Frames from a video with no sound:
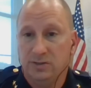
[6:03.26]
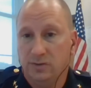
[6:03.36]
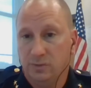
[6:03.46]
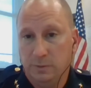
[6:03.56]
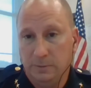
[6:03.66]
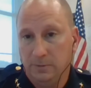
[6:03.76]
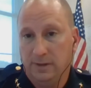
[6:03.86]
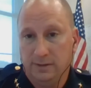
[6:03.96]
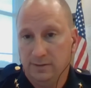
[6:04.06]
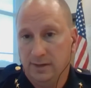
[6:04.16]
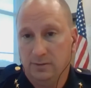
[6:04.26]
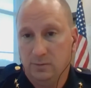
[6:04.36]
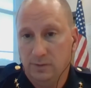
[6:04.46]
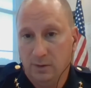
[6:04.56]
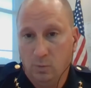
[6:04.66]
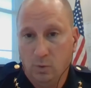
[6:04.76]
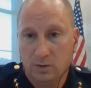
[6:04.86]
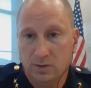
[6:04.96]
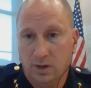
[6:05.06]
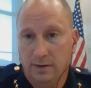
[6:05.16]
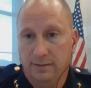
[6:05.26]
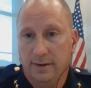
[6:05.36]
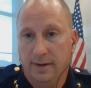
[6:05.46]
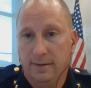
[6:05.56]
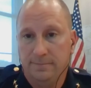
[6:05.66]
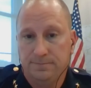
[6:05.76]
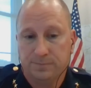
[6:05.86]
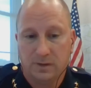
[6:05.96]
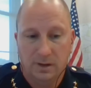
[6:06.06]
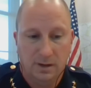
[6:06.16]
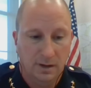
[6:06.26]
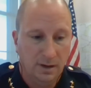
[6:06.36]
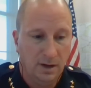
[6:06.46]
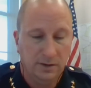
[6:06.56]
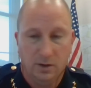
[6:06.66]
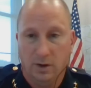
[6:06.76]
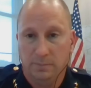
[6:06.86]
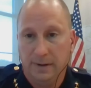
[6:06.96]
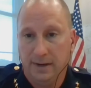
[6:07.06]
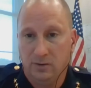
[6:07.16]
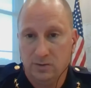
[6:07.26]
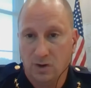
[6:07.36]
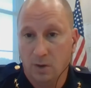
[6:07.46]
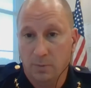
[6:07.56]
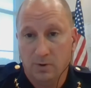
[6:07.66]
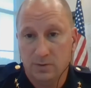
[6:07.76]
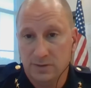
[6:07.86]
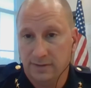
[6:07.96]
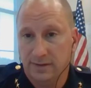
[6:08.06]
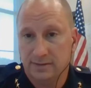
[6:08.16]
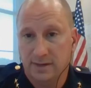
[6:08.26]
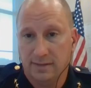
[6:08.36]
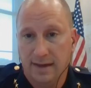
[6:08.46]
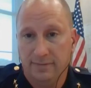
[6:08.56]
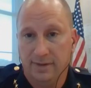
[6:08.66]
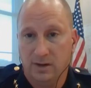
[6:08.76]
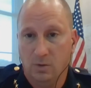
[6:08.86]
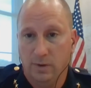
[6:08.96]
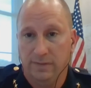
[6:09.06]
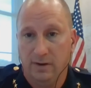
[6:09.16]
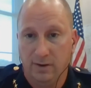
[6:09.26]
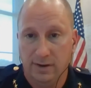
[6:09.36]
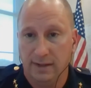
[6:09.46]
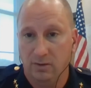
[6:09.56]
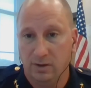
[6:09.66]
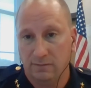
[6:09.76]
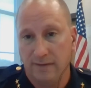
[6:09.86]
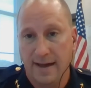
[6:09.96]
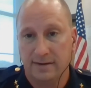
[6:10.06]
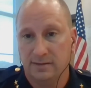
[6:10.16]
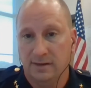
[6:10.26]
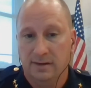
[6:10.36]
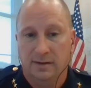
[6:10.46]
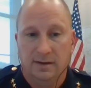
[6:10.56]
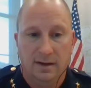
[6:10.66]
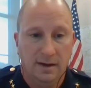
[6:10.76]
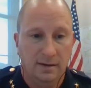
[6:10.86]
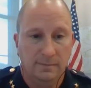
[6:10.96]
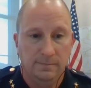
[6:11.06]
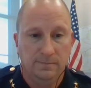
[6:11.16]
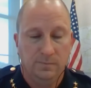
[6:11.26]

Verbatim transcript: Those are people that that that worked on, um, uh, you know, on panels, arbiters, and things like that that go in there and, and look at facts. Um,